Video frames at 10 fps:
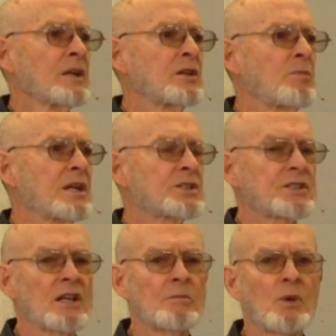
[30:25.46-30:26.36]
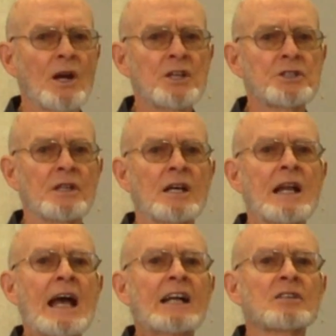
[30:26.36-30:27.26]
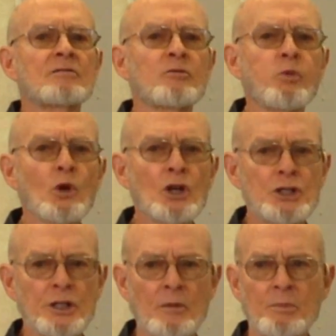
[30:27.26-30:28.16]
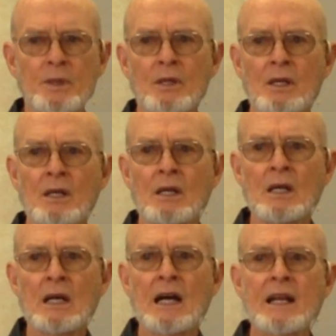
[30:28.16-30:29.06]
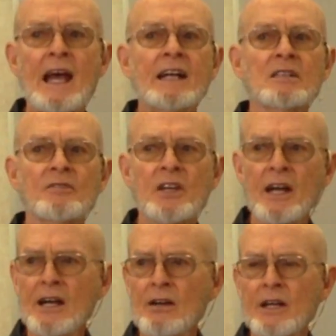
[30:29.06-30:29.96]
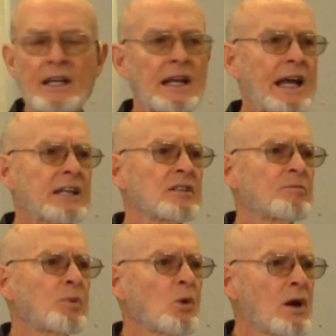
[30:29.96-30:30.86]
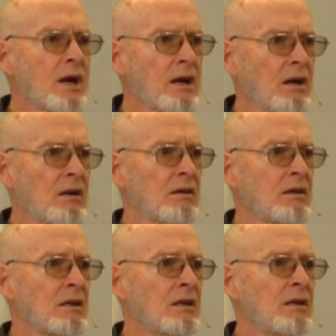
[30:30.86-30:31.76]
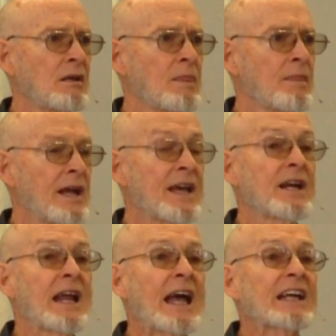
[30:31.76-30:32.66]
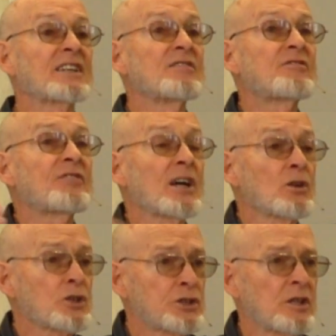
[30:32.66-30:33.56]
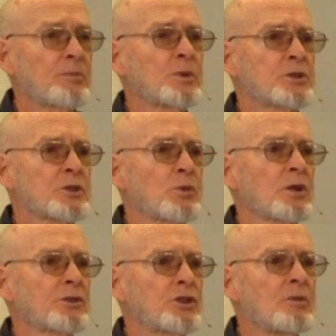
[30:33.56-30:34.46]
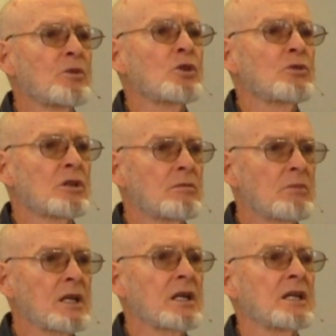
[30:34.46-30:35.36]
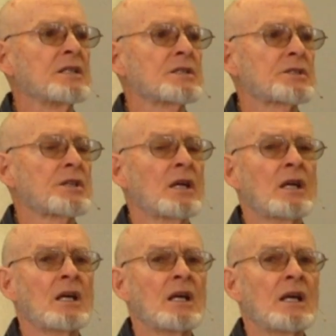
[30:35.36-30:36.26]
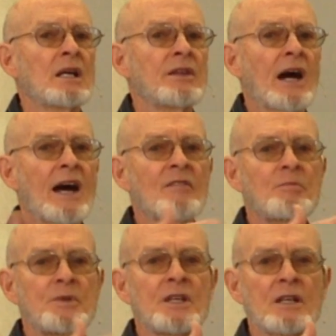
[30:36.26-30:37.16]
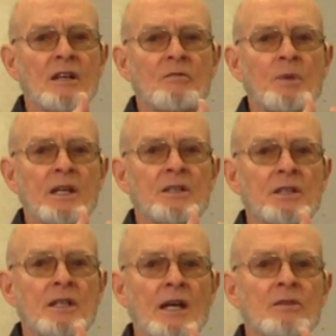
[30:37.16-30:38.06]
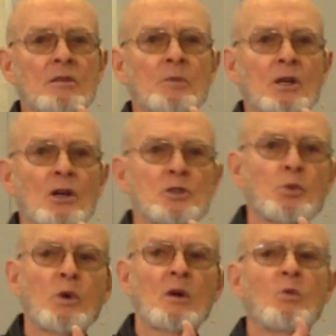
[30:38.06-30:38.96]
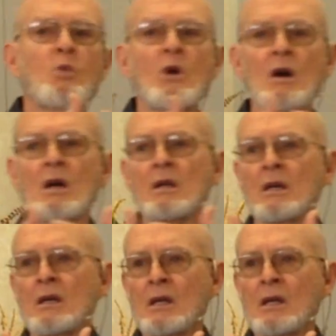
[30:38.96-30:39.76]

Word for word: to be a celebration, an act of worship an act of caring, an act of prayer, and an act of fellowship, which is what communion means. The idea of being together because we're one